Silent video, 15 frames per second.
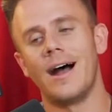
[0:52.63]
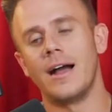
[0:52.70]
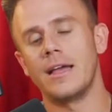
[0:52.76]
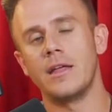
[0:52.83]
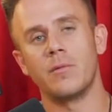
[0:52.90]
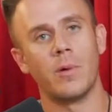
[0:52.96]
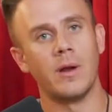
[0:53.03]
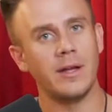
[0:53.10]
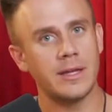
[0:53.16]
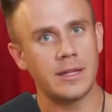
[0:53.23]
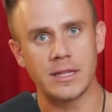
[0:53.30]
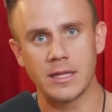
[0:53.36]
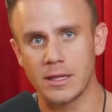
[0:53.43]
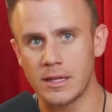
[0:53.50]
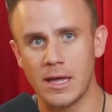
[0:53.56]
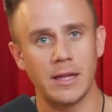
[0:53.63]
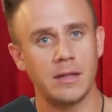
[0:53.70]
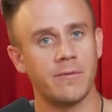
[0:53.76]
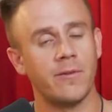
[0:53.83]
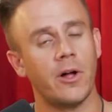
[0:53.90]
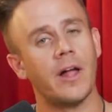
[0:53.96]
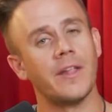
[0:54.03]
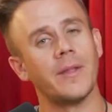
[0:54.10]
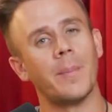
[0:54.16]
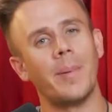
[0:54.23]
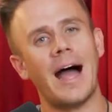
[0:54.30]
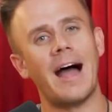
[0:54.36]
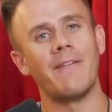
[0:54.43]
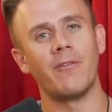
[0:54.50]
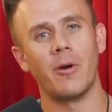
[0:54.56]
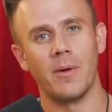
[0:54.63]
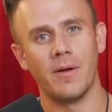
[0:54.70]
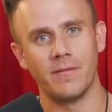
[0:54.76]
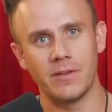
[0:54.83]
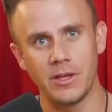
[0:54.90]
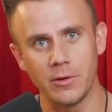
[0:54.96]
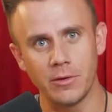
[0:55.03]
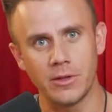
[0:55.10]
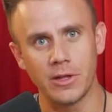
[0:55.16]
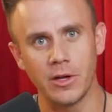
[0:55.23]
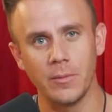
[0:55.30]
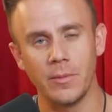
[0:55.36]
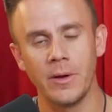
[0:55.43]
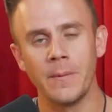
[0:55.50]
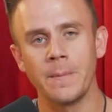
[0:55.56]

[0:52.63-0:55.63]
He's really successful on the platform of YouTube,